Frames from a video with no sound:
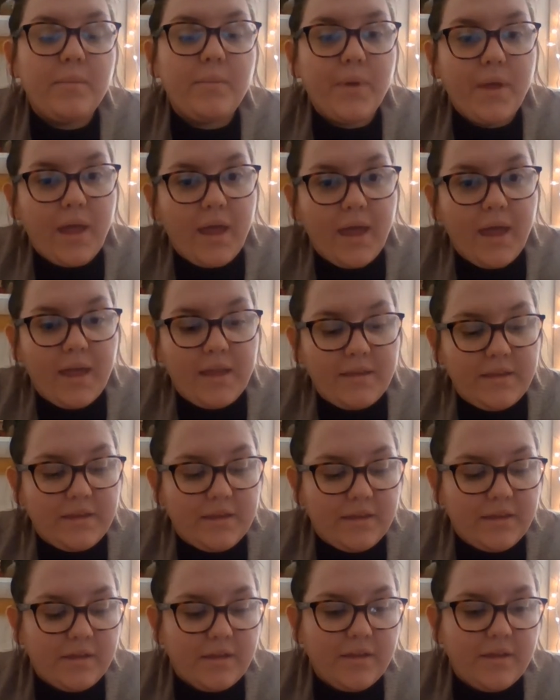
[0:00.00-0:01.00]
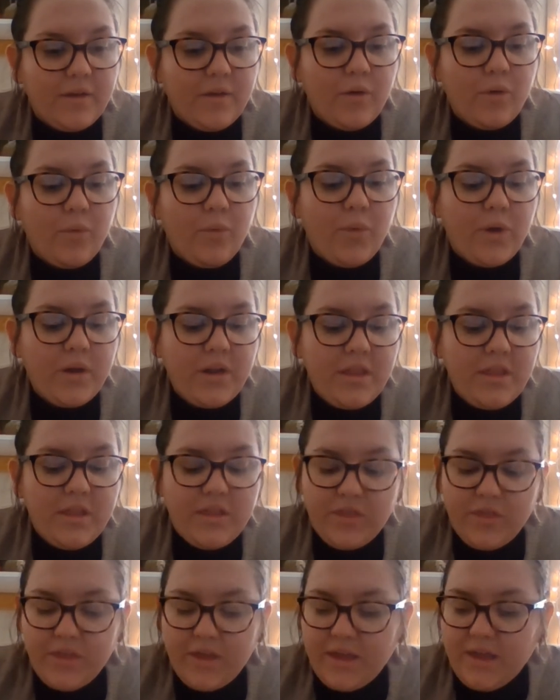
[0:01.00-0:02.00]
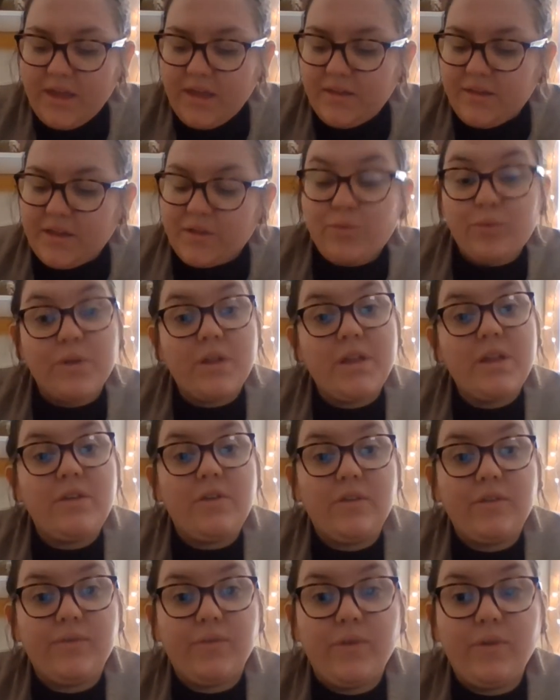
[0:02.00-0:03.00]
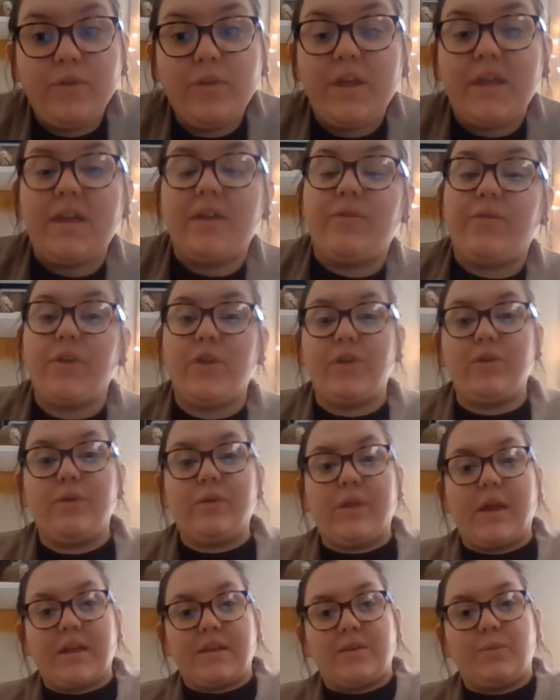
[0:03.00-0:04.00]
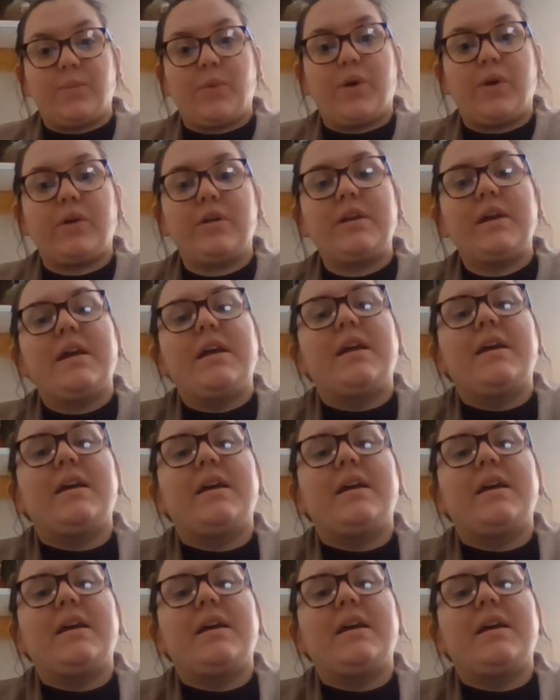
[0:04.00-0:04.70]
but one of the things that's really useful if you like to bird